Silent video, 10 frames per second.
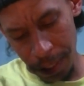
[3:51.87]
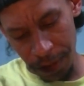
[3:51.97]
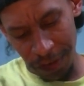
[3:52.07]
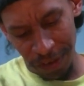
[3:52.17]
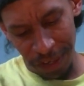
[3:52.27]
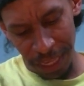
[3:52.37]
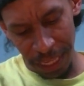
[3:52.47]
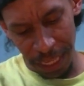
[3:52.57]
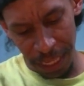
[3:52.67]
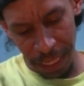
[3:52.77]
This is
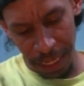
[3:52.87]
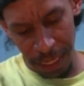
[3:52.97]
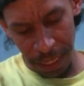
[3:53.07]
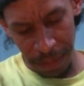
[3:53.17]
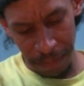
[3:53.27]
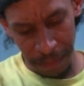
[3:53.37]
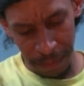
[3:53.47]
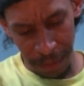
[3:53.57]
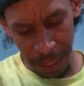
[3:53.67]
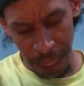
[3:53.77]
in
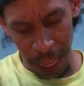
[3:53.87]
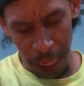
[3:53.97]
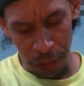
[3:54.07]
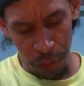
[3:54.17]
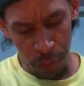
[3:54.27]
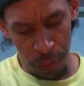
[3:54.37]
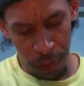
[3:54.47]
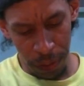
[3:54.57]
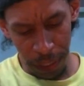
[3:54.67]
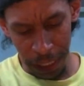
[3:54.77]
IU.
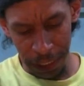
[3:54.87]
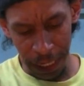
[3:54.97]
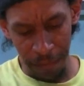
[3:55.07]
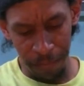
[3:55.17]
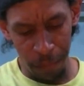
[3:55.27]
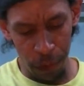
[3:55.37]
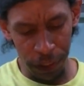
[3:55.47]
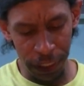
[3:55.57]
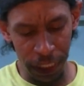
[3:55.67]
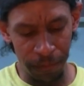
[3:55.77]
It's a 4
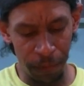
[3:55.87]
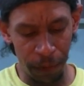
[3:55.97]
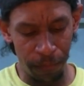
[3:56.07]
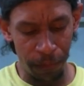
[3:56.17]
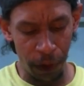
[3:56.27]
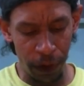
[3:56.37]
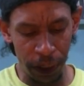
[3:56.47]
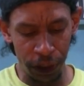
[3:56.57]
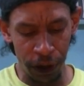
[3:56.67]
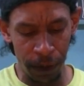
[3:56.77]
to 6 foot
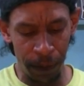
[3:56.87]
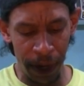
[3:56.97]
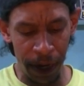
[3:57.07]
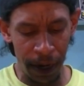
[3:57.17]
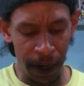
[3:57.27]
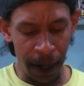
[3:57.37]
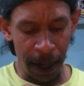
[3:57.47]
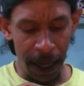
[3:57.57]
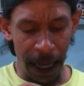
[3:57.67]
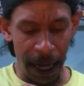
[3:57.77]
floating jerk bait.
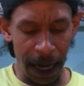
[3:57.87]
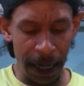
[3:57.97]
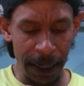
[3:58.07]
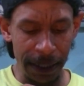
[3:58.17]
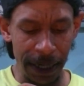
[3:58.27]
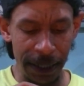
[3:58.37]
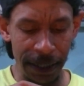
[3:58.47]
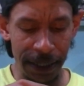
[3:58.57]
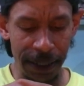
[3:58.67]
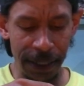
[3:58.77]
It is
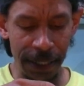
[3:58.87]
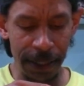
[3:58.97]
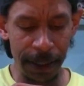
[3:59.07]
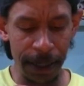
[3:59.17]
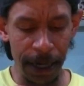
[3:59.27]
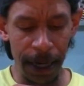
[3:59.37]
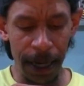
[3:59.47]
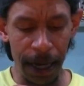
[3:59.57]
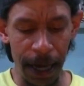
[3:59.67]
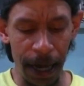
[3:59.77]
9/16
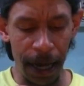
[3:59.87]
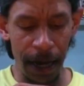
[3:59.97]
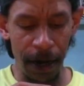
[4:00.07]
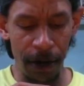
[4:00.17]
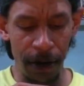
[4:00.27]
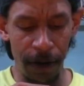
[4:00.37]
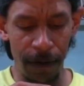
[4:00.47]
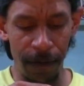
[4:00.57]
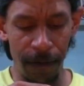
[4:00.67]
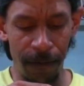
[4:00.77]
and
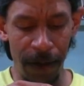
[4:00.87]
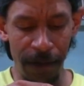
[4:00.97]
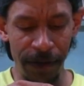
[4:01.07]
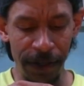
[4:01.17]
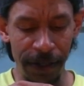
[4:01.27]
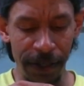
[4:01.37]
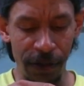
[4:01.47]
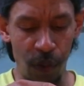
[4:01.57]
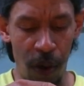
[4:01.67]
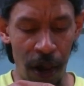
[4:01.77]

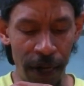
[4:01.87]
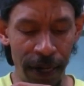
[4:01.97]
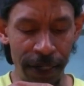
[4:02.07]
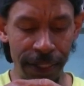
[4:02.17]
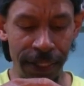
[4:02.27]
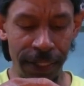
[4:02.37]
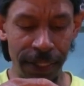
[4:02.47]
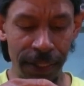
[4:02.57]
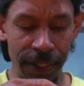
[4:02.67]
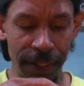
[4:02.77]
5/16 wide,
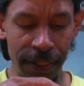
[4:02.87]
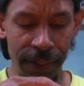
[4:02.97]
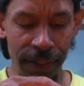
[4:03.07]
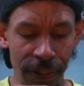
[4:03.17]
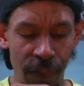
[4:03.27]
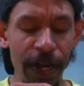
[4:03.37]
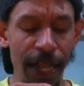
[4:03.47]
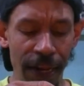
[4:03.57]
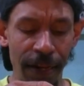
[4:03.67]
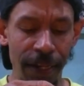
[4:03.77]
9/16,
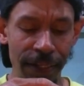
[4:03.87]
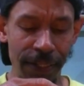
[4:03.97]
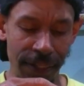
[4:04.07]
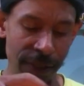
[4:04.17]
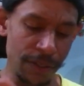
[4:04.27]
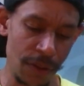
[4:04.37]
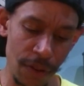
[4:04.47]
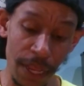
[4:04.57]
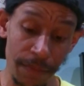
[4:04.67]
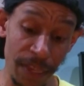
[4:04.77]
3 and 9/16
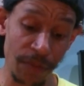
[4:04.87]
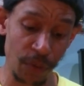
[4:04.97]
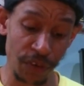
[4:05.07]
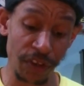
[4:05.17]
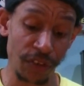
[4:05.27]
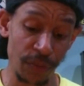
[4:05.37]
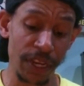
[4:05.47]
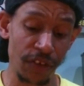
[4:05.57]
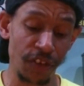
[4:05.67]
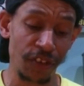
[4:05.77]
long. That makes more sense.
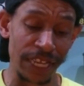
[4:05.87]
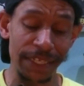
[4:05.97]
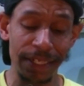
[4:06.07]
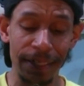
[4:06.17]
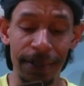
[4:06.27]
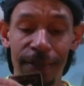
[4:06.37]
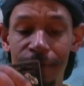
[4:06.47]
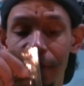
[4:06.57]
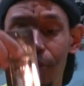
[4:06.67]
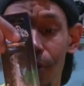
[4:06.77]
3 inches, 9/16
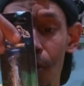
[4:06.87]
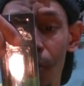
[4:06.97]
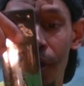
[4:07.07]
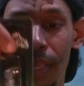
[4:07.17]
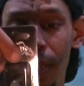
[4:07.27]
of an inch long.